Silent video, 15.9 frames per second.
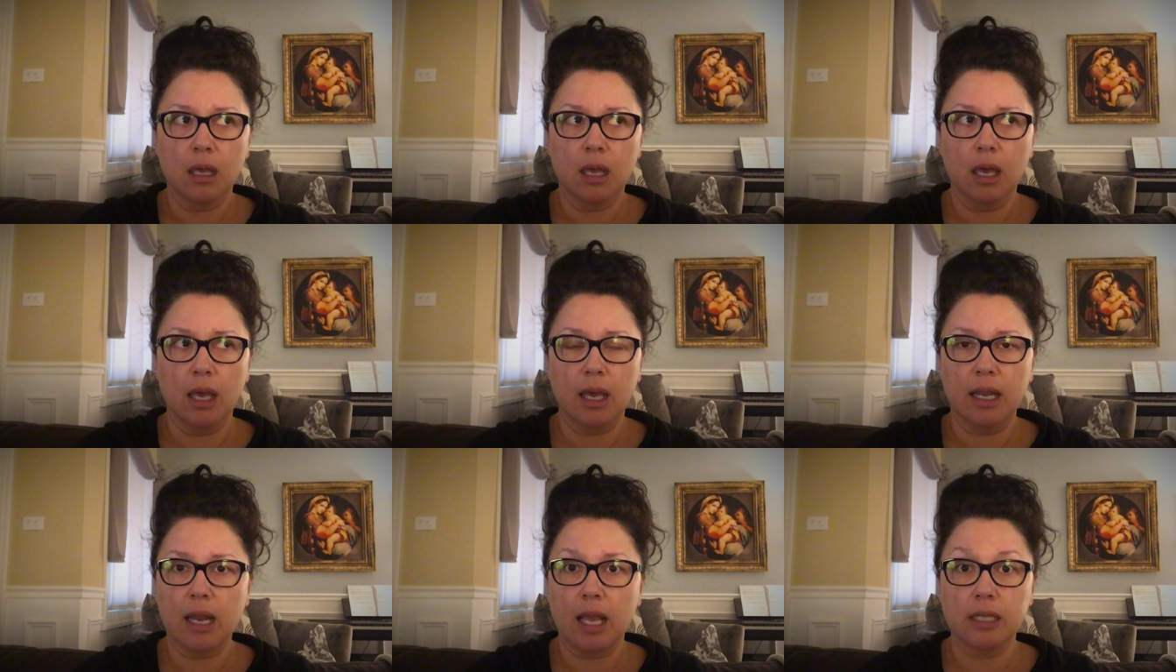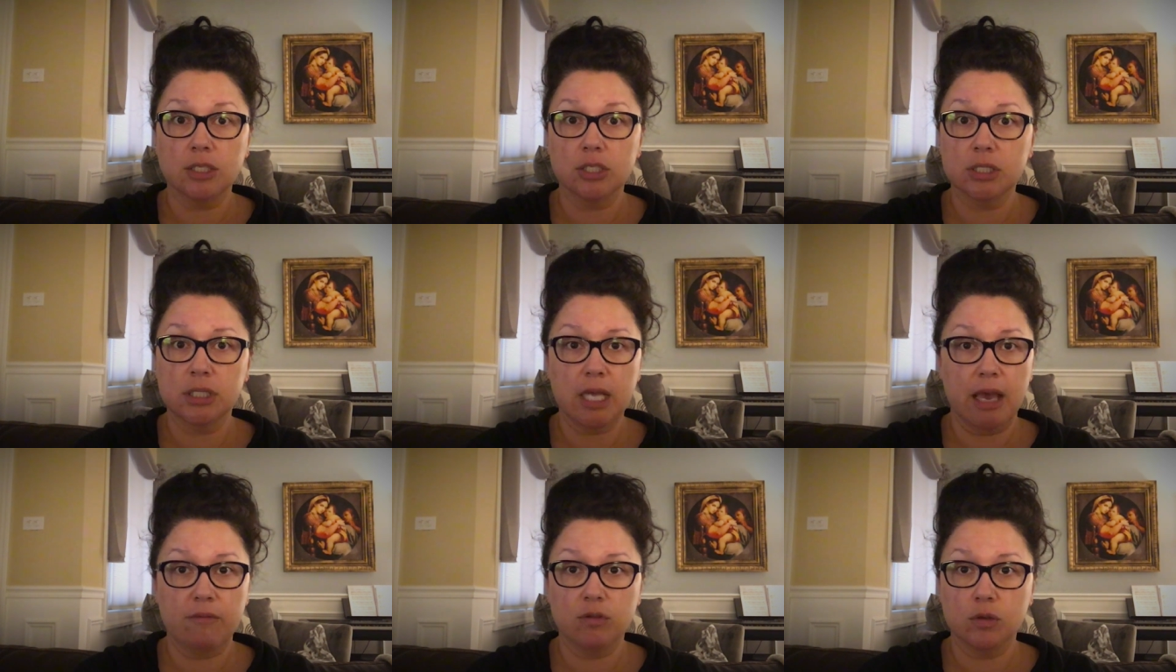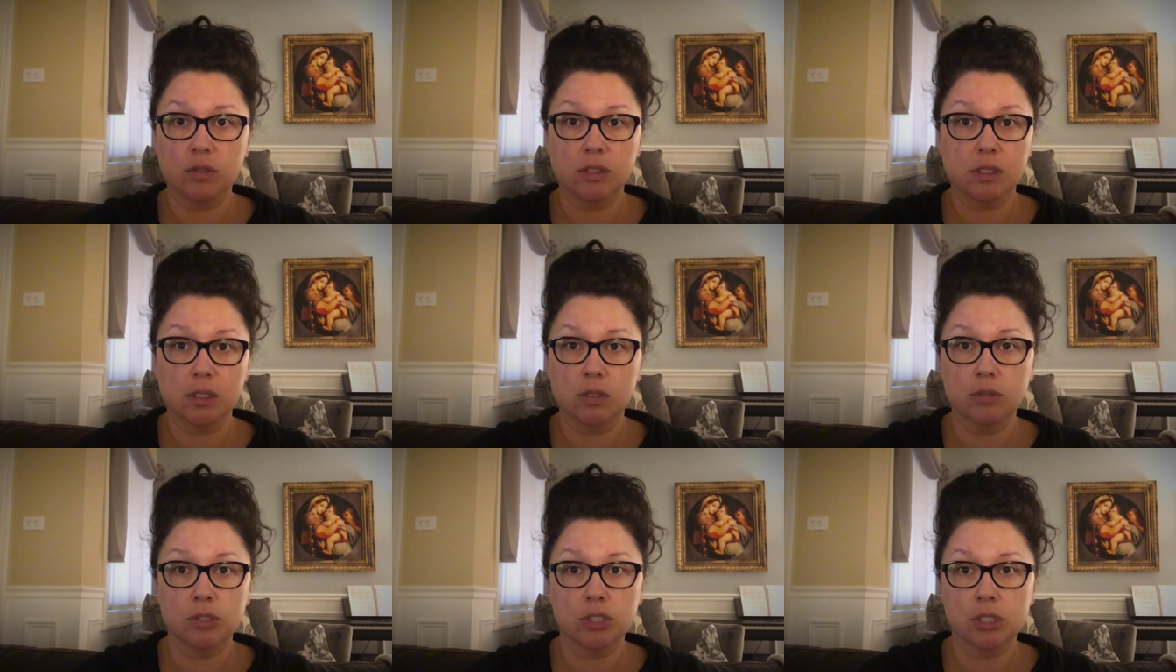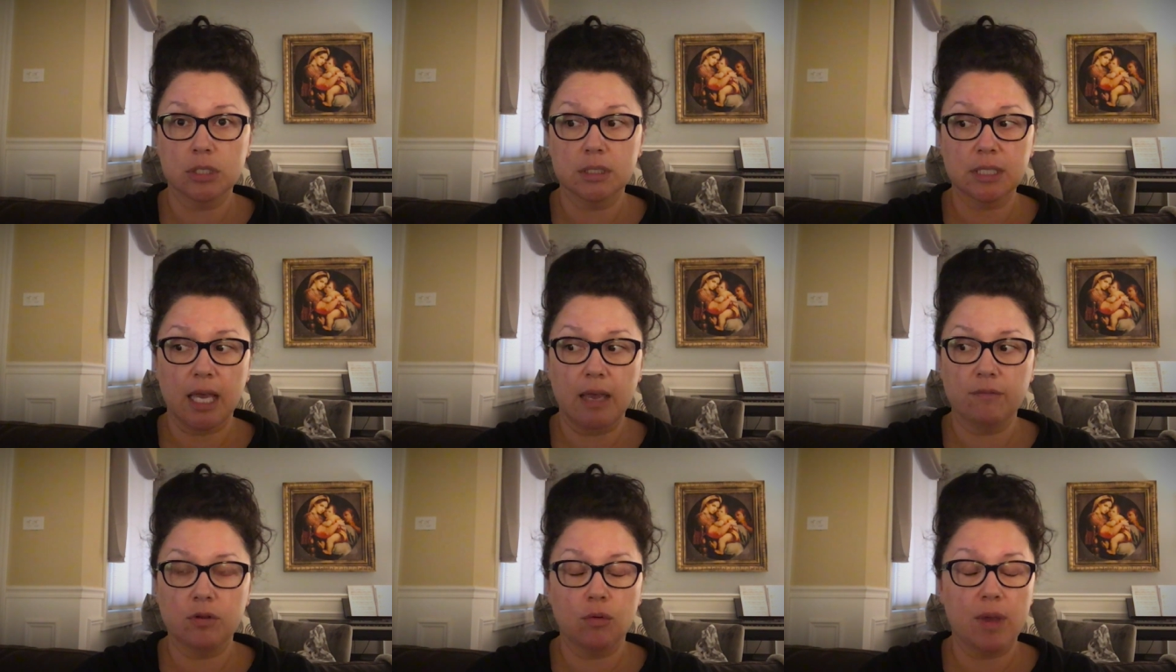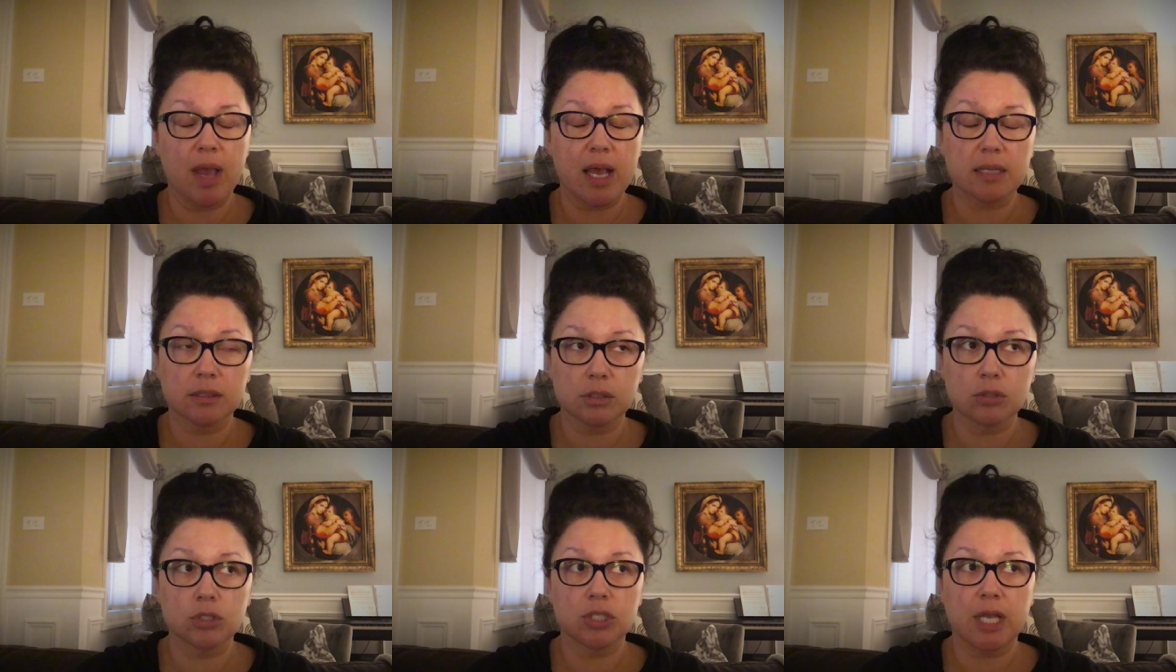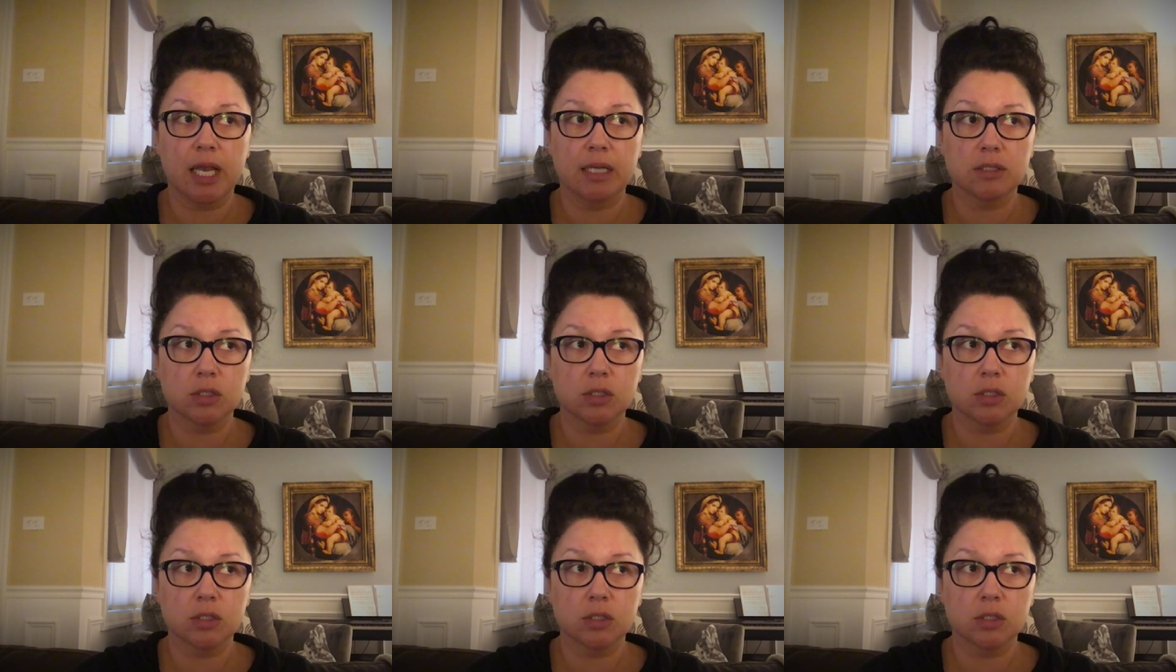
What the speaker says: and I just have no solutions. I have no answers yet.